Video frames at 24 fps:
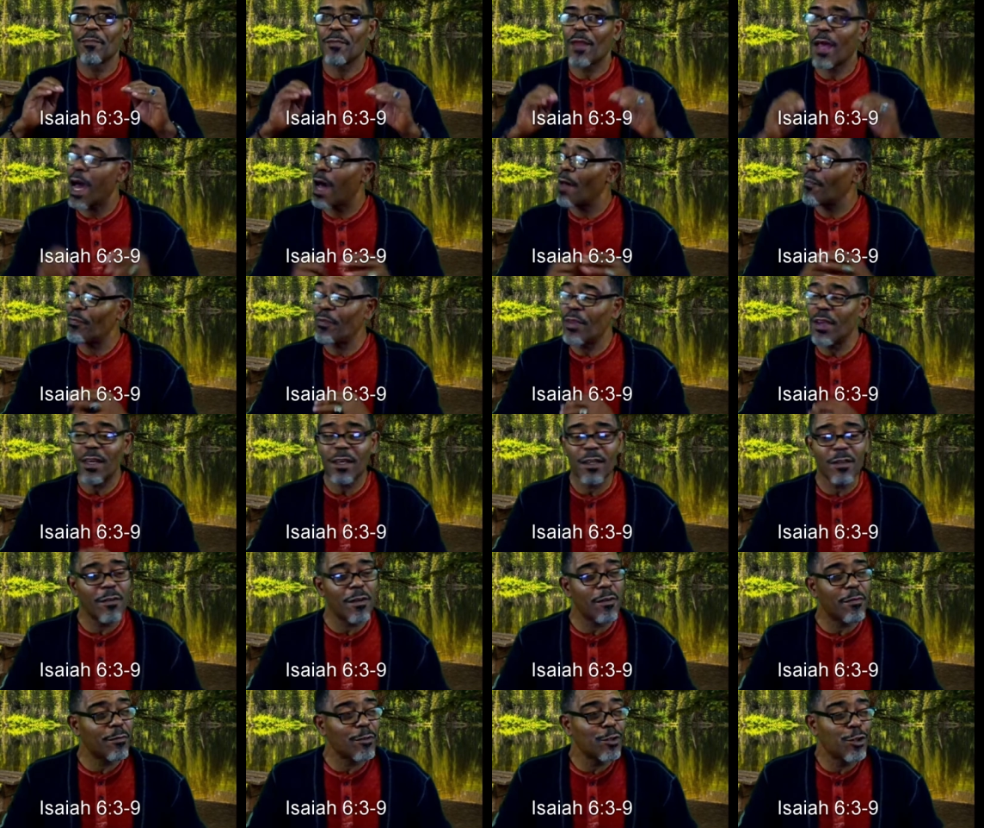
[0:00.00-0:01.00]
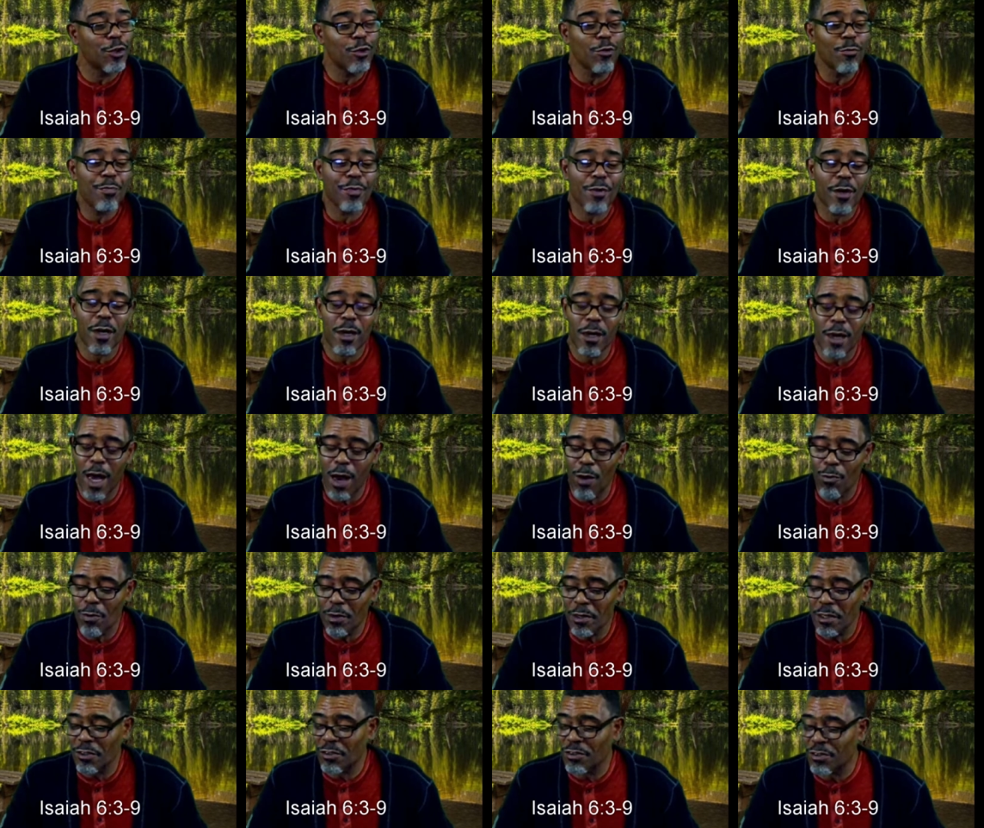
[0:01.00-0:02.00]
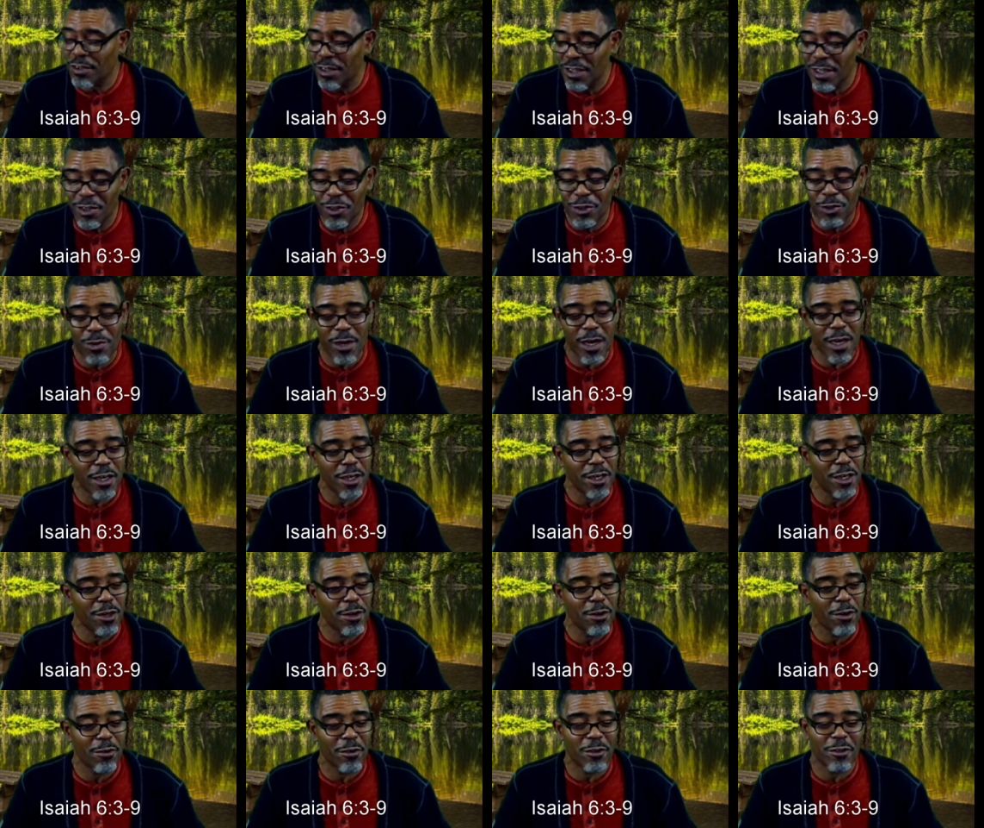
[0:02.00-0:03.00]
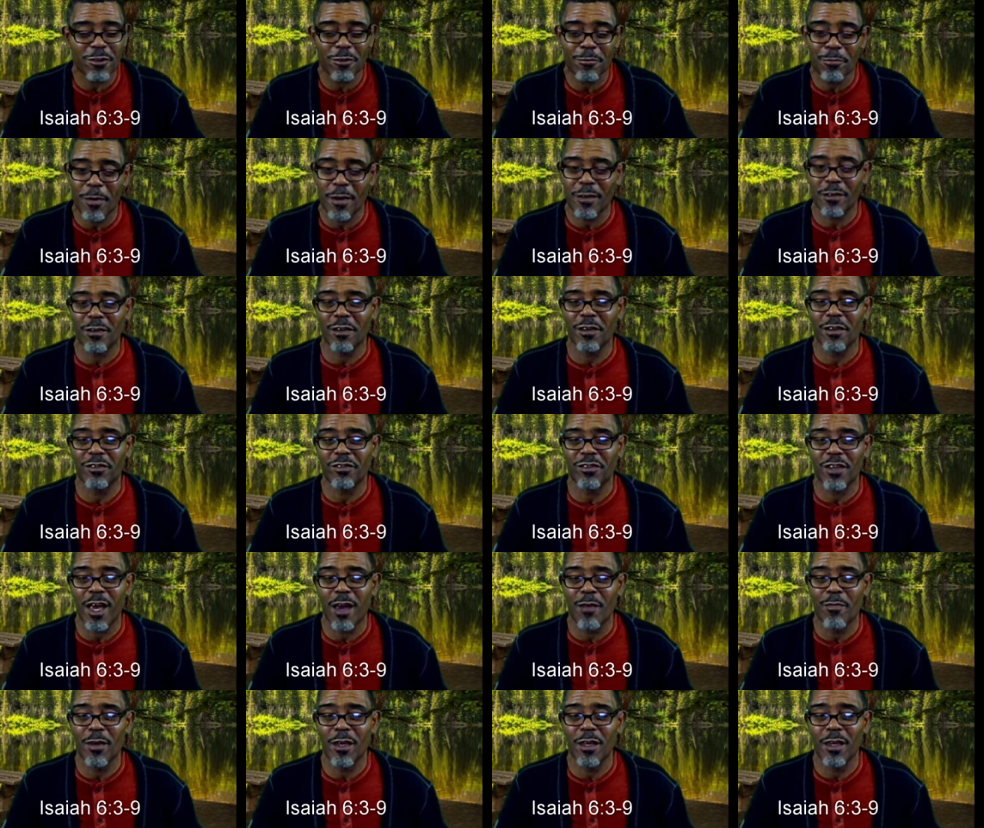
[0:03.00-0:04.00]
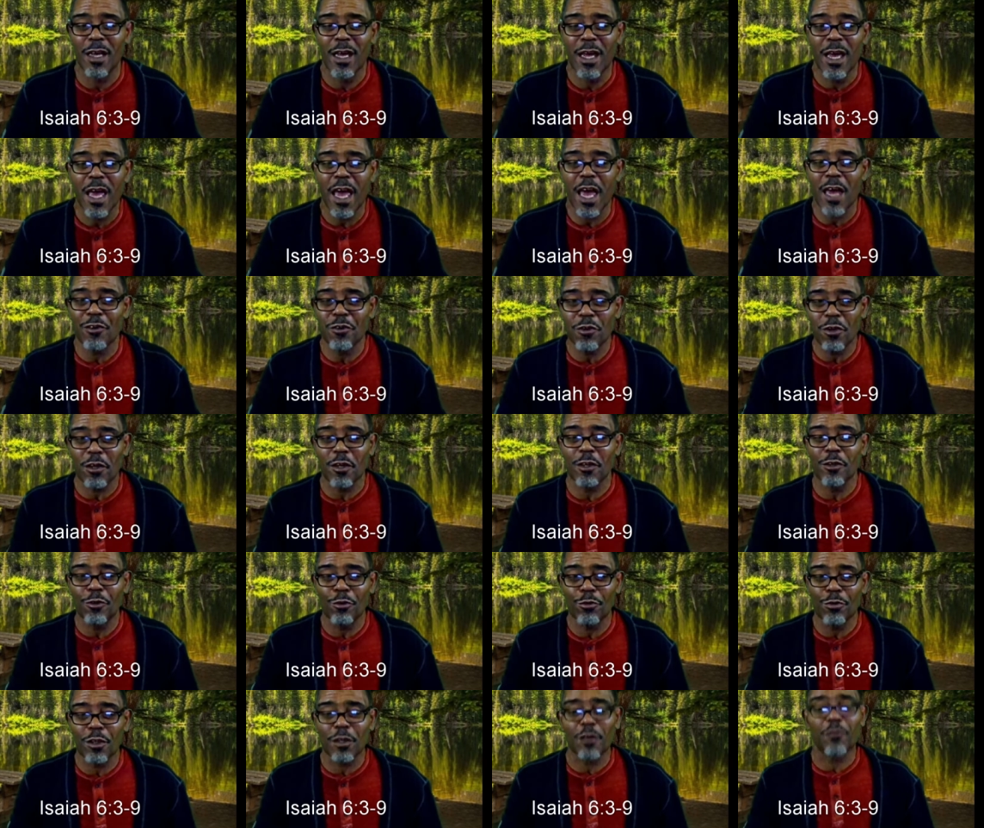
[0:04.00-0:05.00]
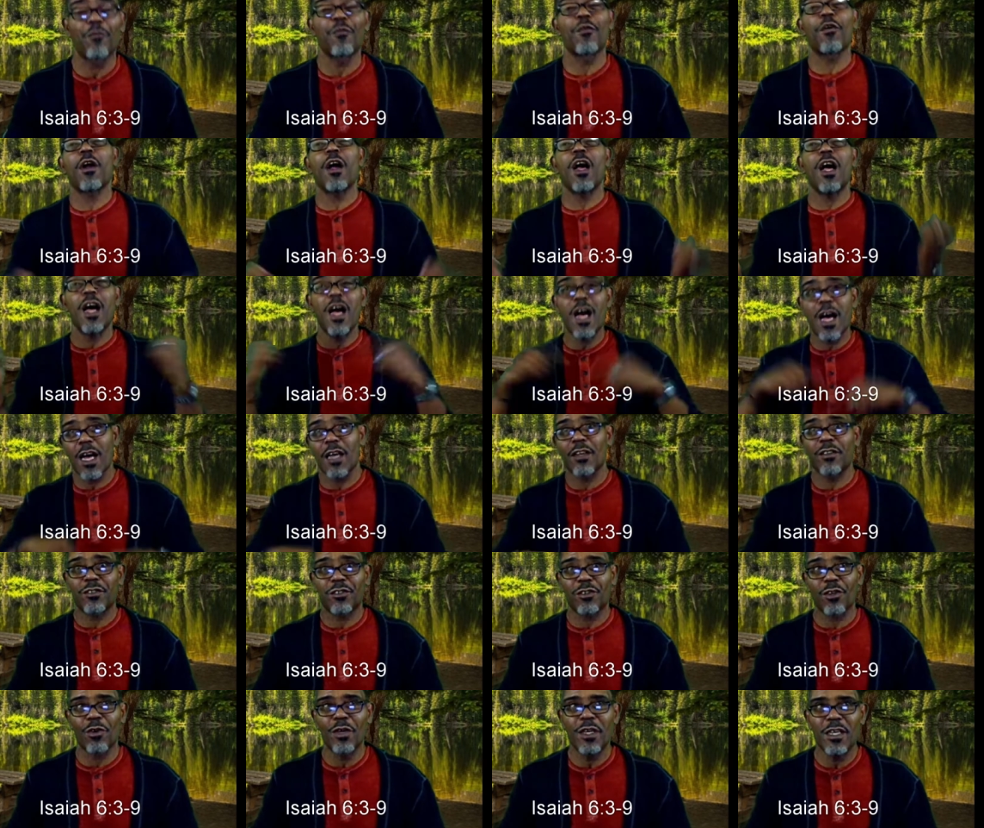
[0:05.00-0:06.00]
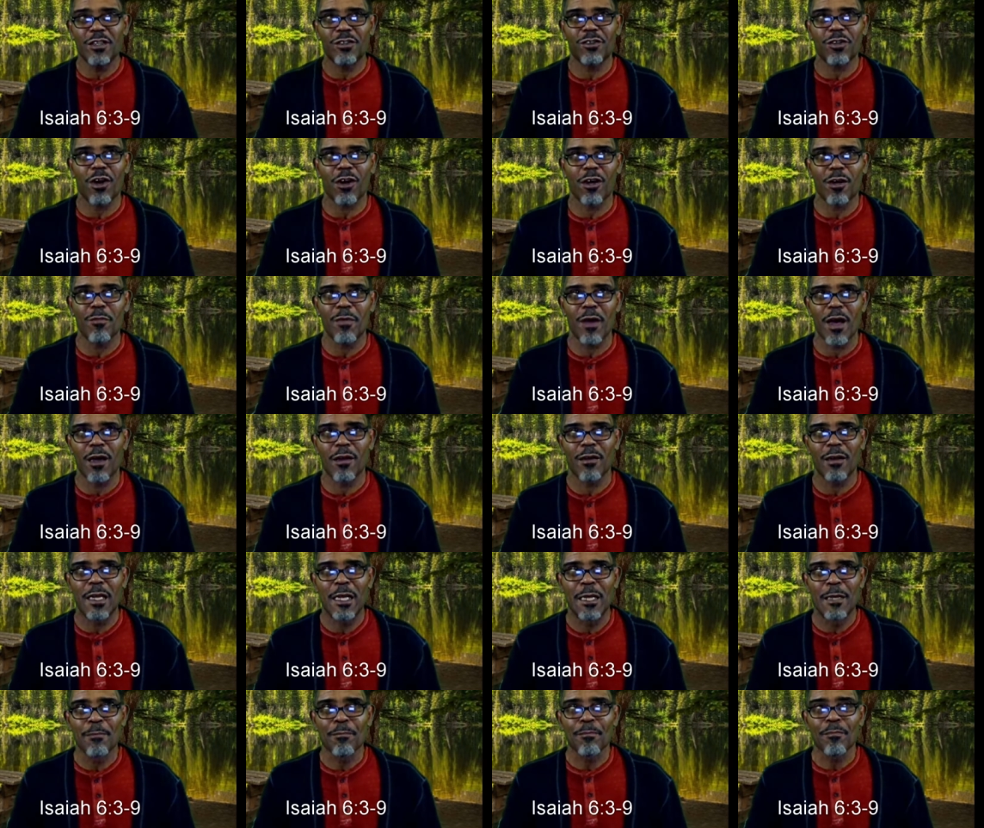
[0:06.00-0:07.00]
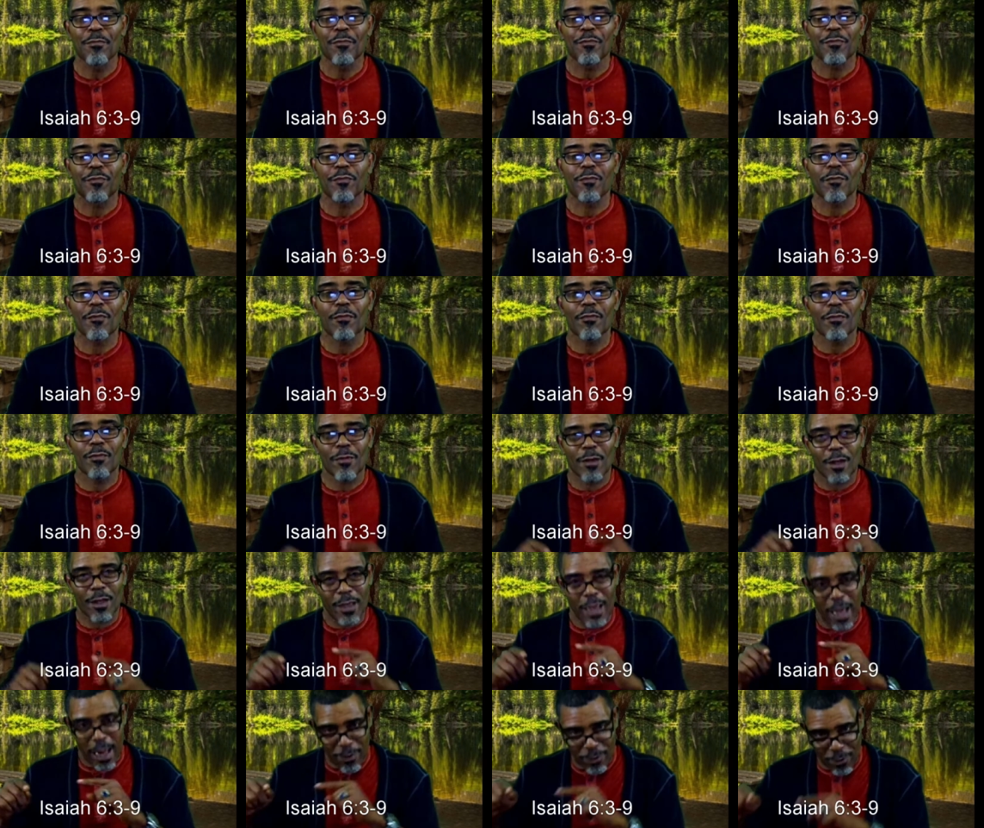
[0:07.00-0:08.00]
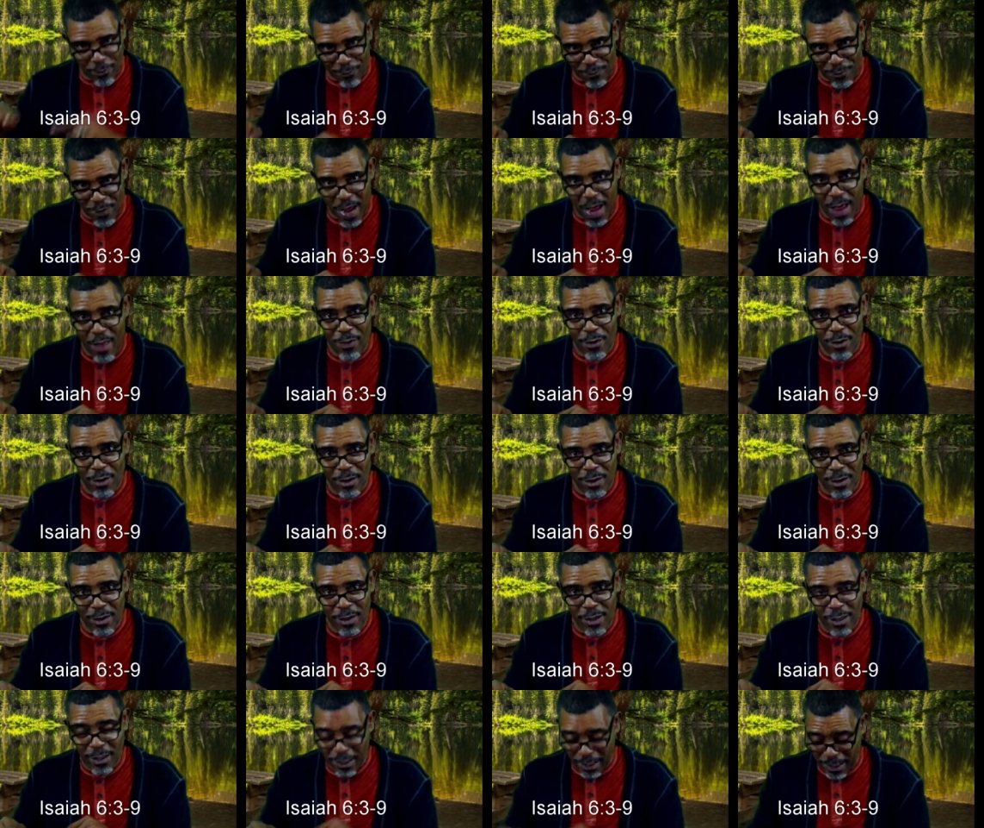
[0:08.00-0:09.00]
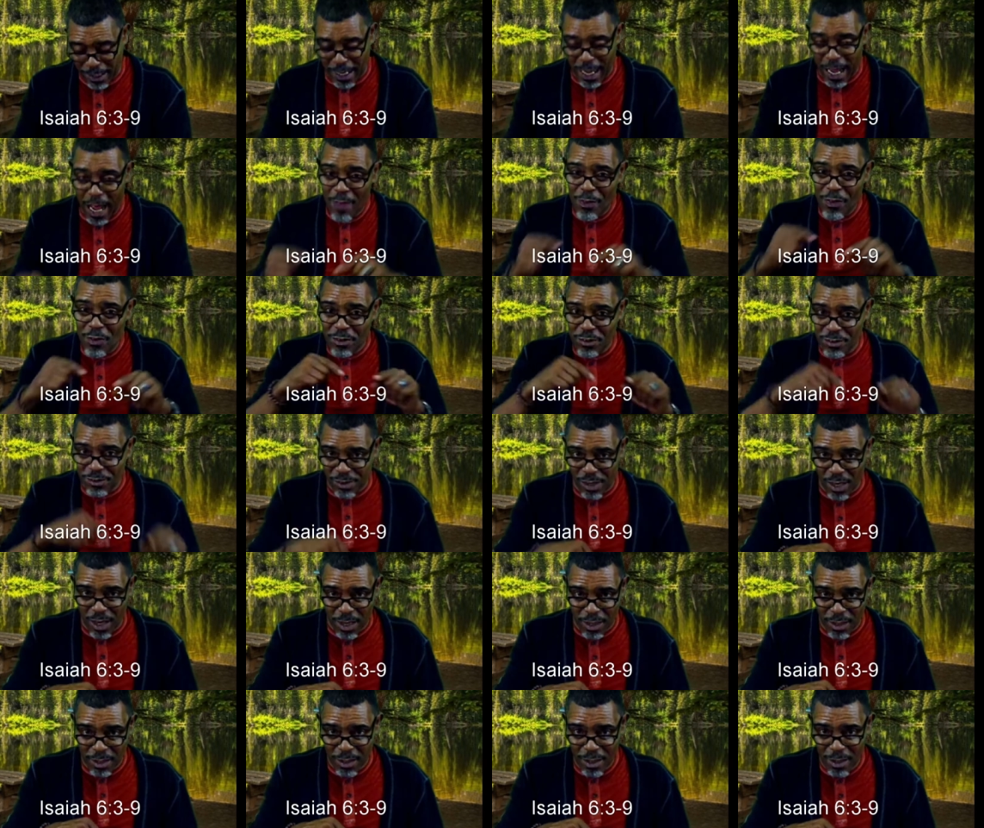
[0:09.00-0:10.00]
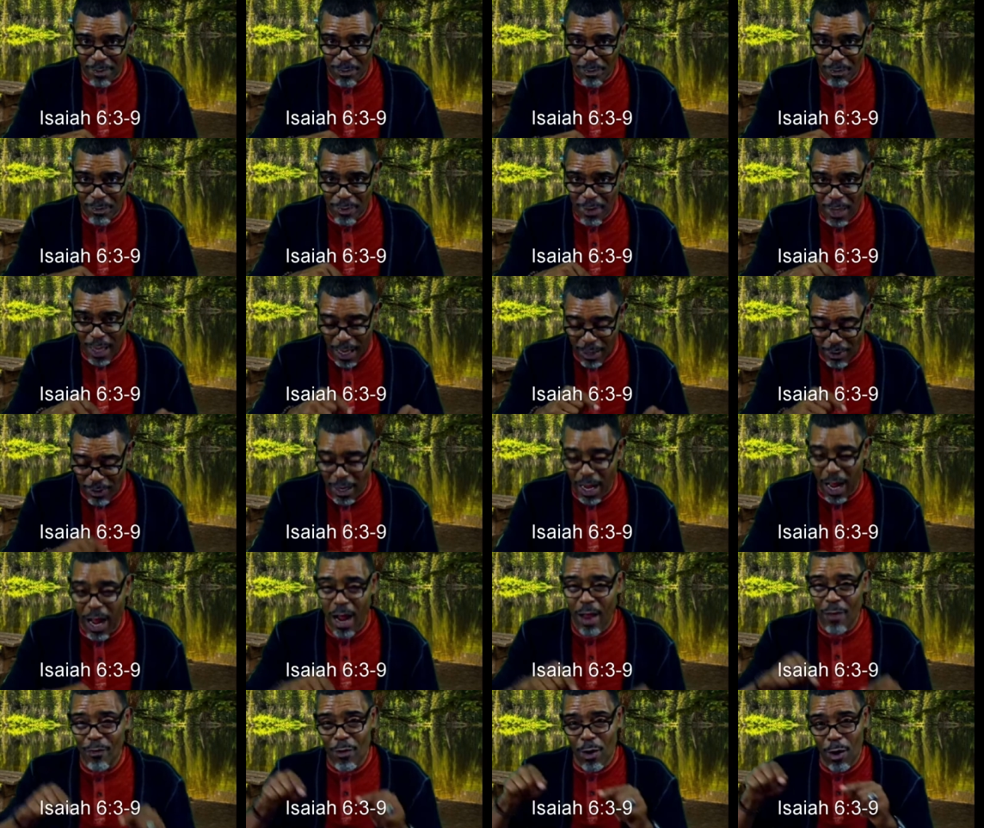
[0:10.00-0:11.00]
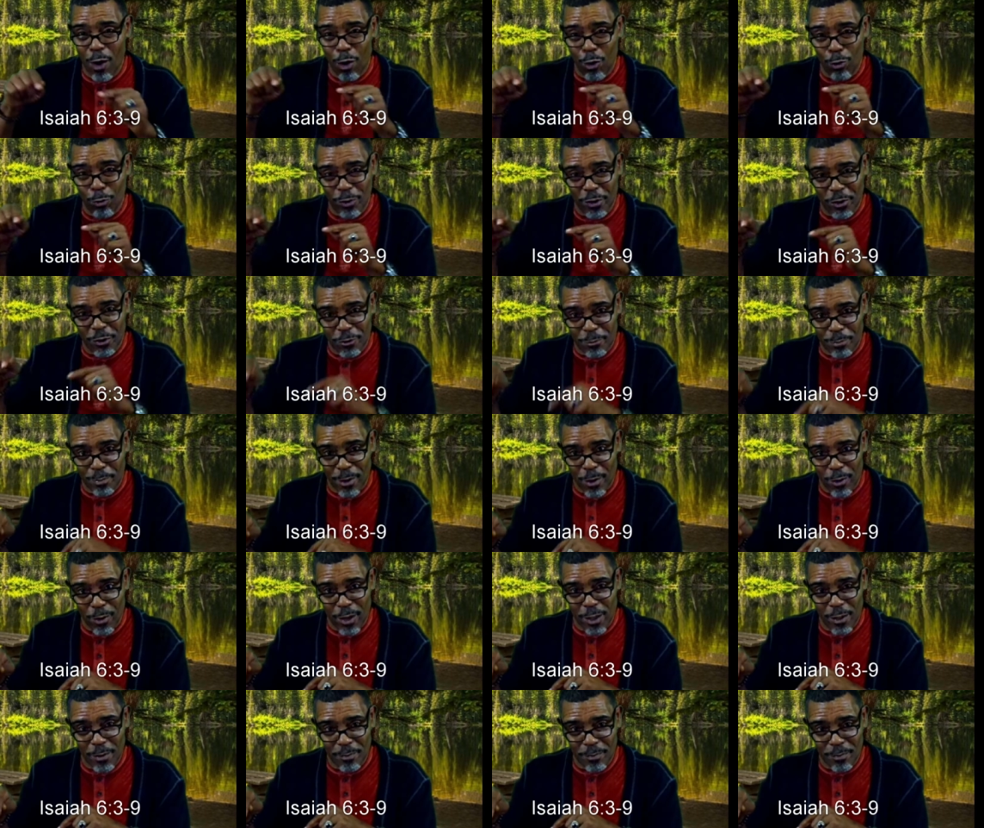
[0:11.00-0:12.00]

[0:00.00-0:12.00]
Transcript: I'm thinking of you, bro. I want to send you out here on a special assignment, and you're going to do this for us. So he's talking about God the Father, God the Son, and God the Holy Spirit.